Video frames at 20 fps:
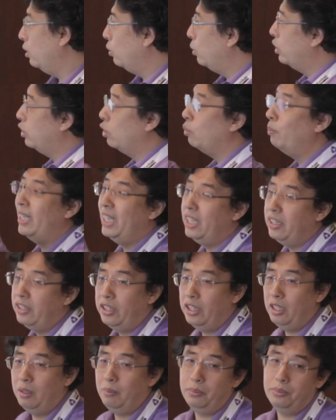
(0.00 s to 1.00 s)
there were so many
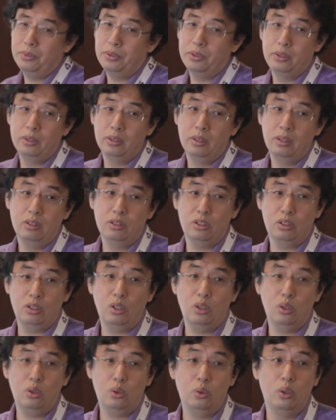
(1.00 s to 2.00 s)
teams,
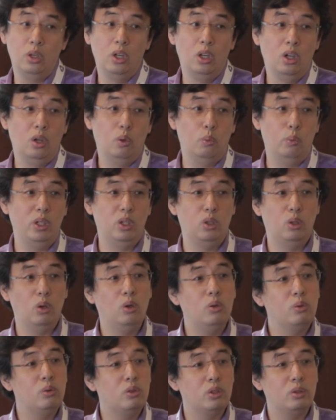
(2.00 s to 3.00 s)
so we
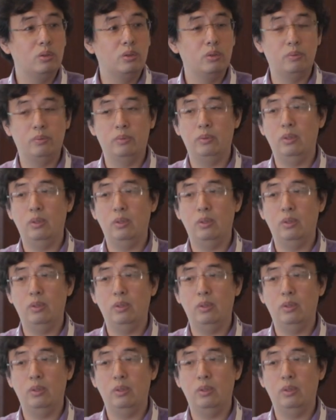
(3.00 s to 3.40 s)
don't